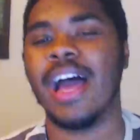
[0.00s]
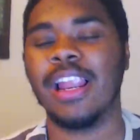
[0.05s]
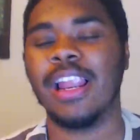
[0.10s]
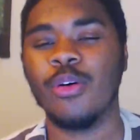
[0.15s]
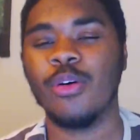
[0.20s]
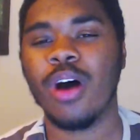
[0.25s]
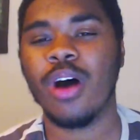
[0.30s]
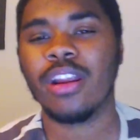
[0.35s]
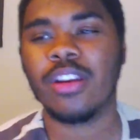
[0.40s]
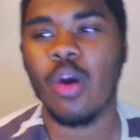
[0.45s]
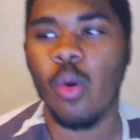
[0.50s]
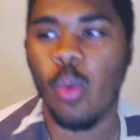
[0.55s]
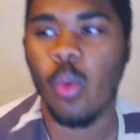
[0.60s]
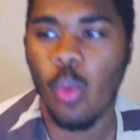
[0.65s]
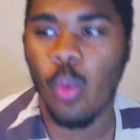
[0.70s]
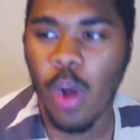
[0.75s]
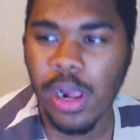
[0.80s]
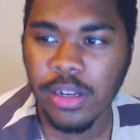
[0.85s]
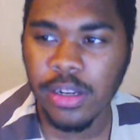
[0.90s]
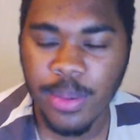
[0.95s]
Hello and
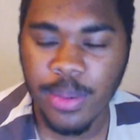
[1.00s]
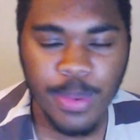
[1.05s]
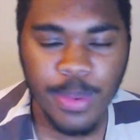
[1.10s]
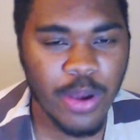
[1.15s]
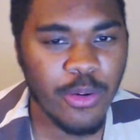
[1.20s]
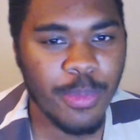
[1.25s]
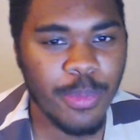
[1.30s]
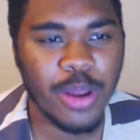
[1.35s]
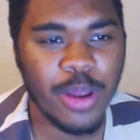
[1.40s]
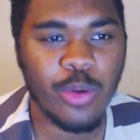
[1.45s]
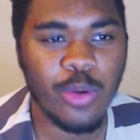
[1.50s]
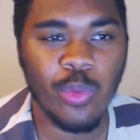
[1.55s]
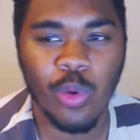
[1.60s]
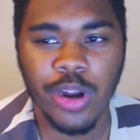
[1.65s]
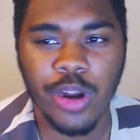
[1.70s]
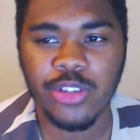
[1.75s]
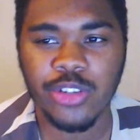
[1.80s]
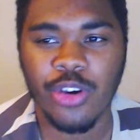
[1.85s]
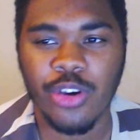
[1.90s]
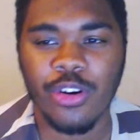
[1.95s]
welcome everybody, what is
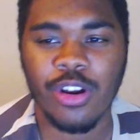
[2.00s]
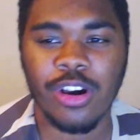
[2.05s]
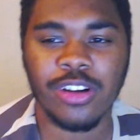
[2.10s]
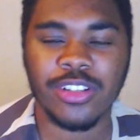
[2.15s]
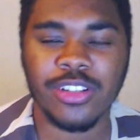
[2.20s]
going on?